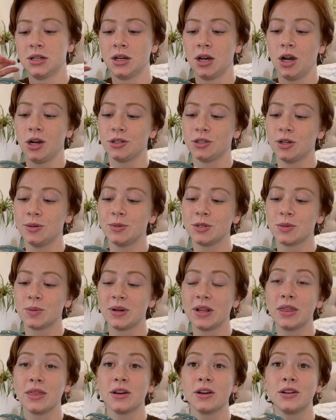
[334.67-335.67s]

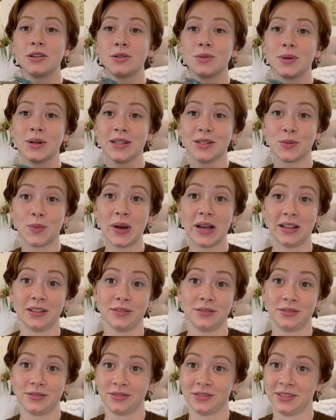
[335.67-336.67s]
23rd,
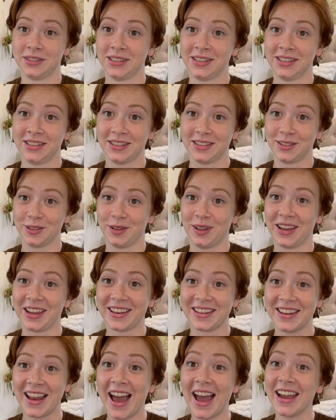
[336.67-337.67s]
2012. So
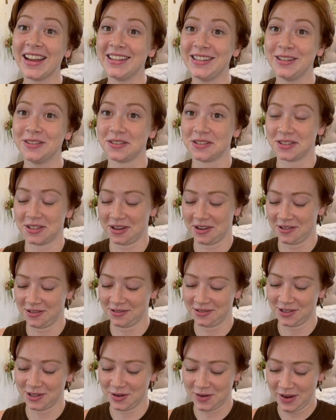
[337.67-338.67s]
like 9 years ago.
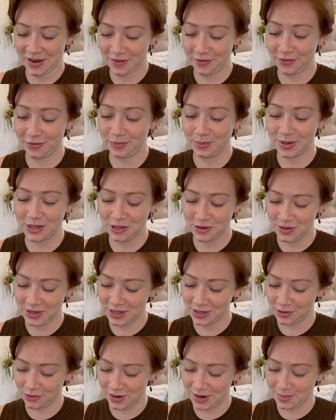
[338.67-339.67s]
So I've been doing
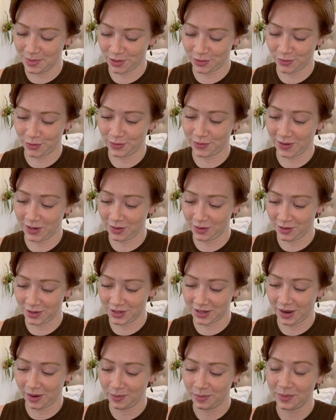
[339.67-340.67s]
ceramics for a very long
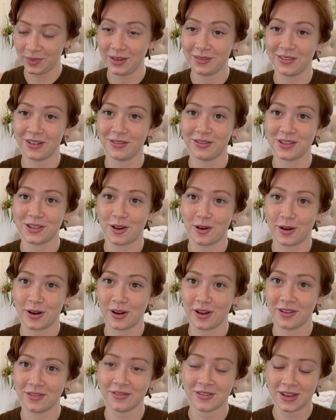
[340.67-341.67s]
time, even if it's on and
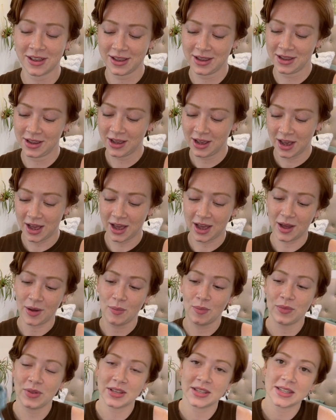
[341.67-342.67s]

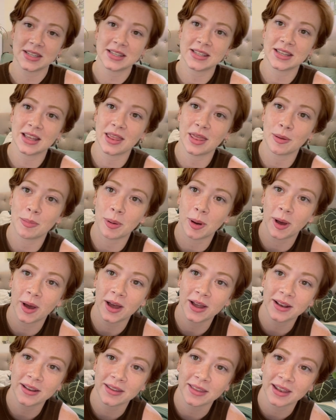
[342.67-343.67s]
off. This is the
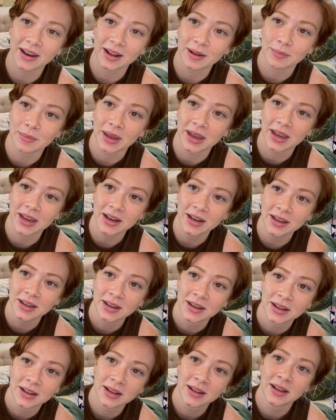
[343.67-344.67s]
pot that I made.
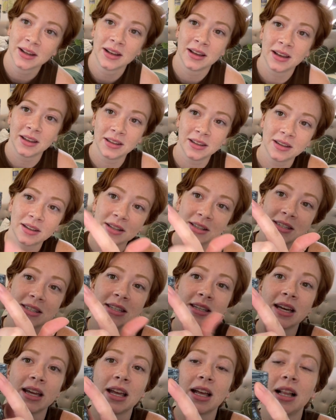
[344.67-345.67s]
You can
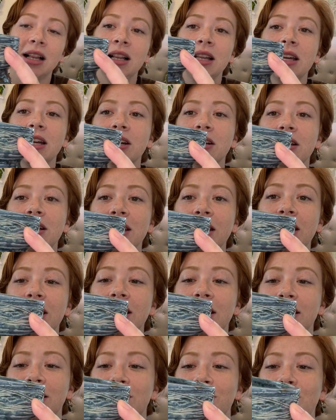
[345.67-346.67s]
see I
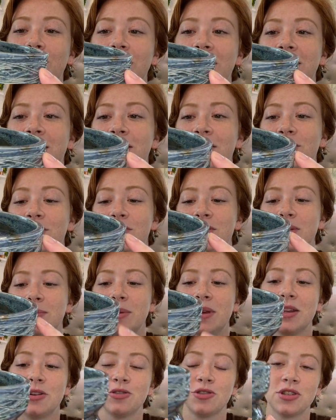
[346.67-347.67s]
clearly wanted to do some
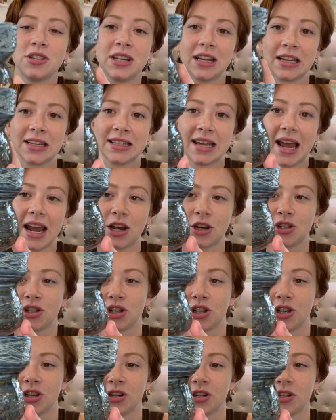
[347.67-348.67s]
interesting
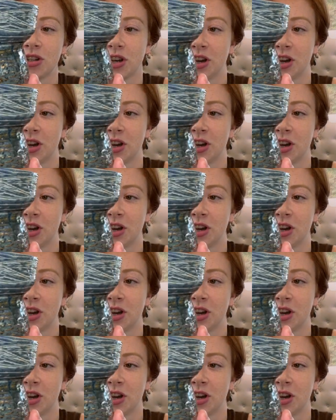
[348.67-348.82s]
textures